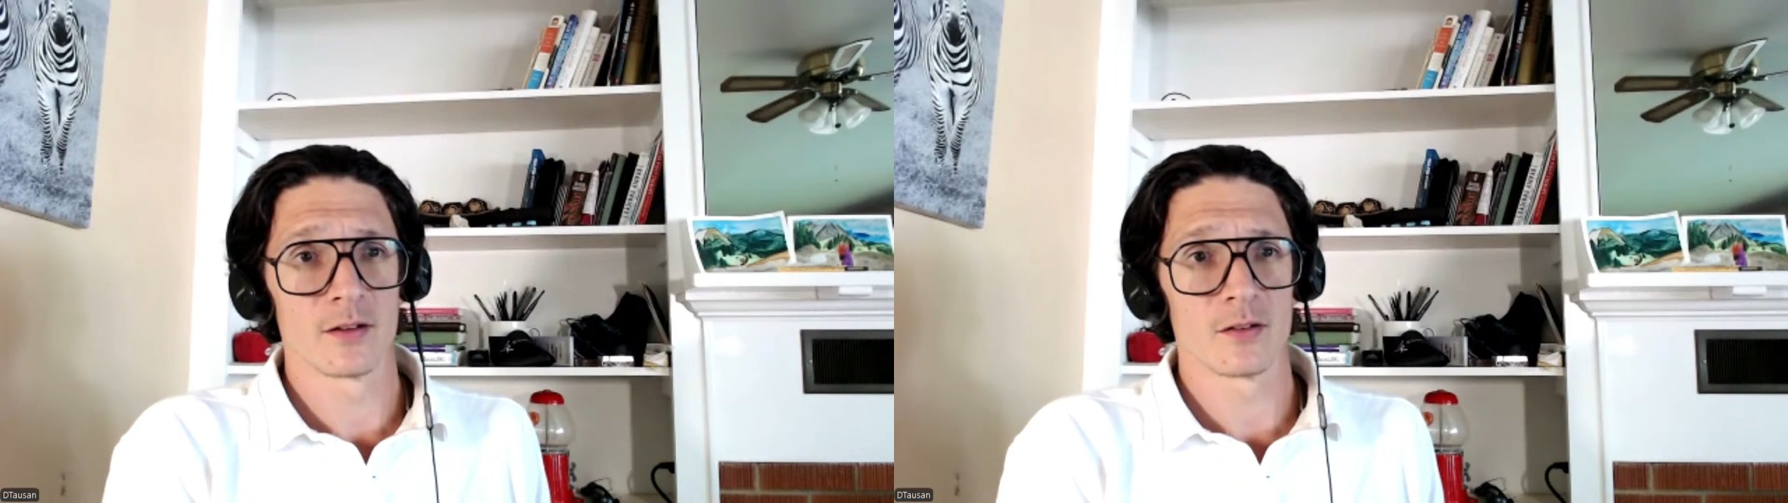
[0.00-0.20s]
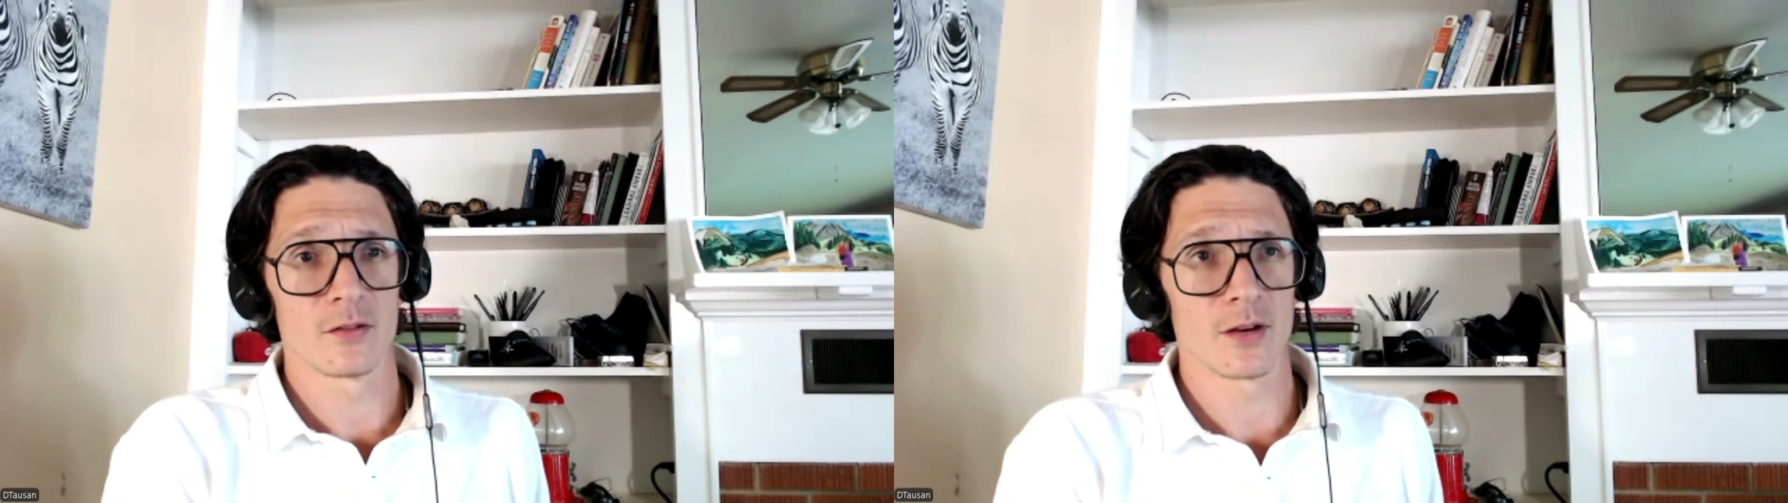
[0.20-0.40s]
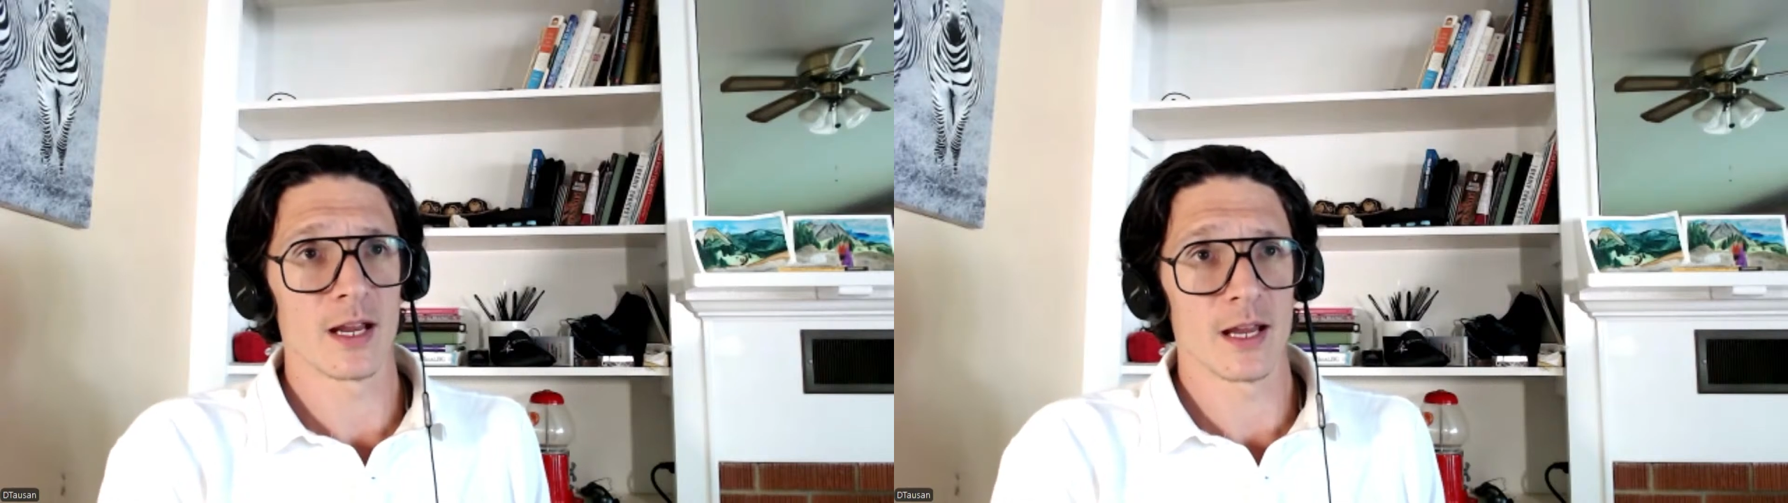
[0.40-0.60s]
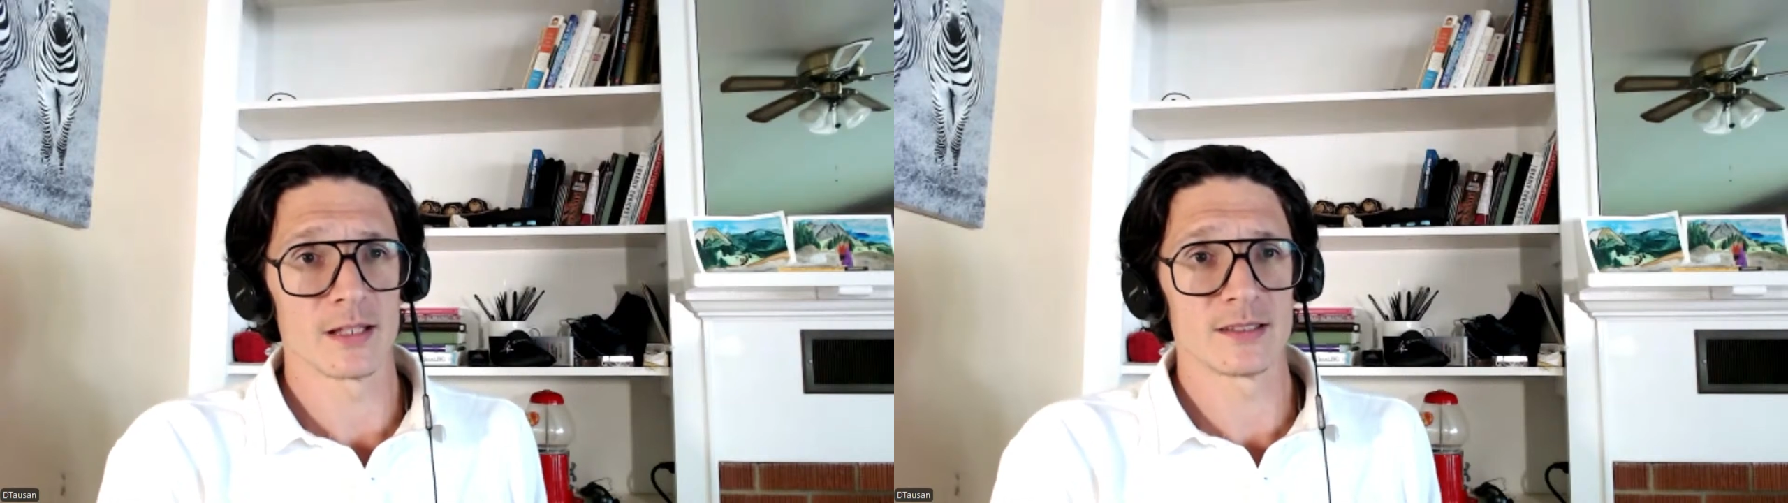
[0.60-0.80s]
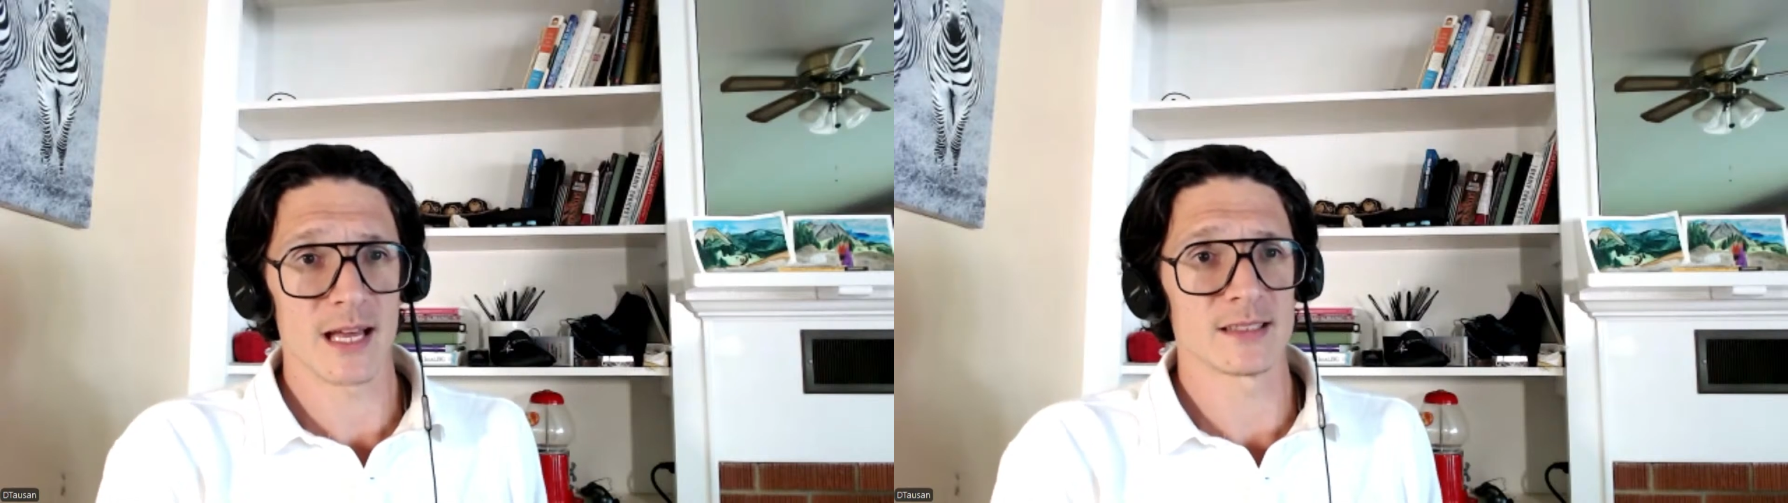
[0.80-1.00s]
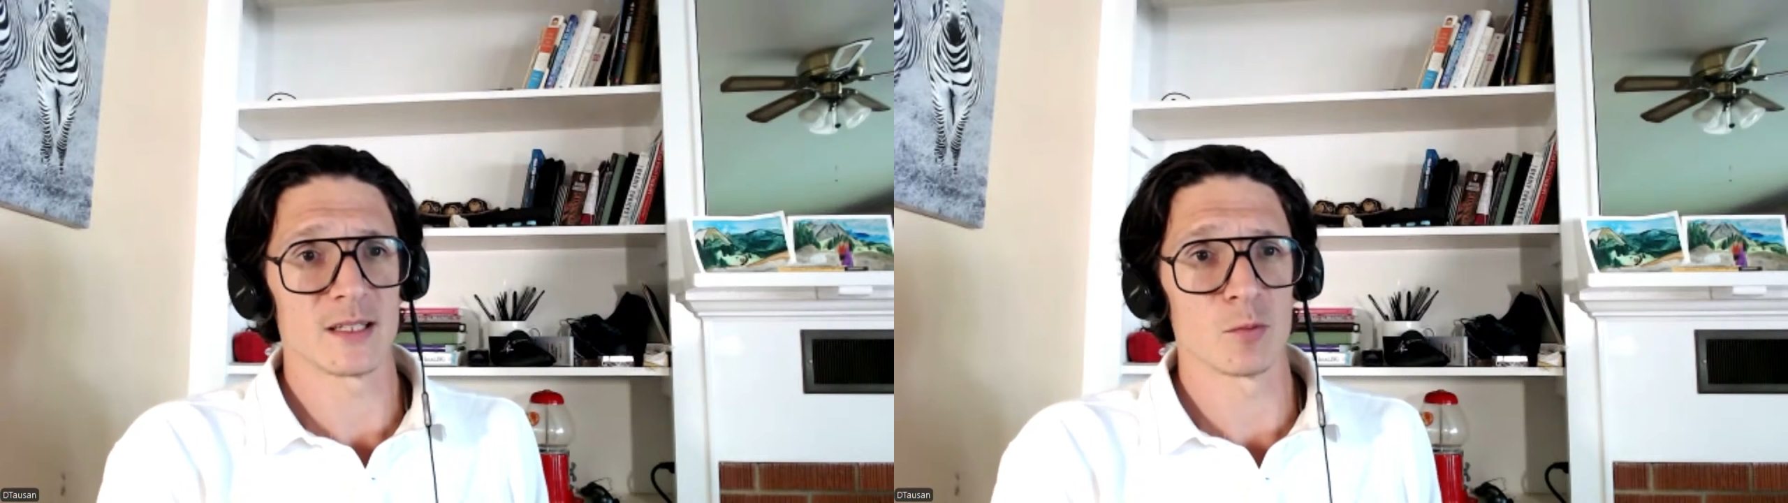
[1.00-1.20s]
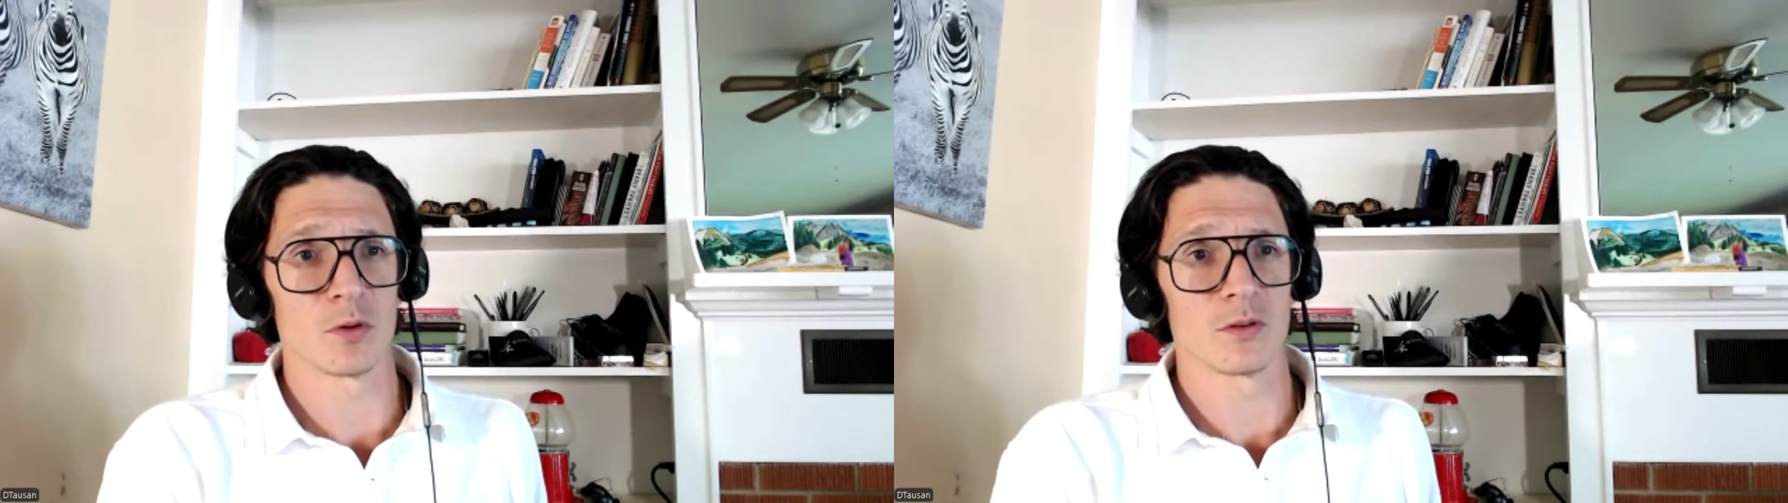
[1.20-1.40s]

Right? It's that simple.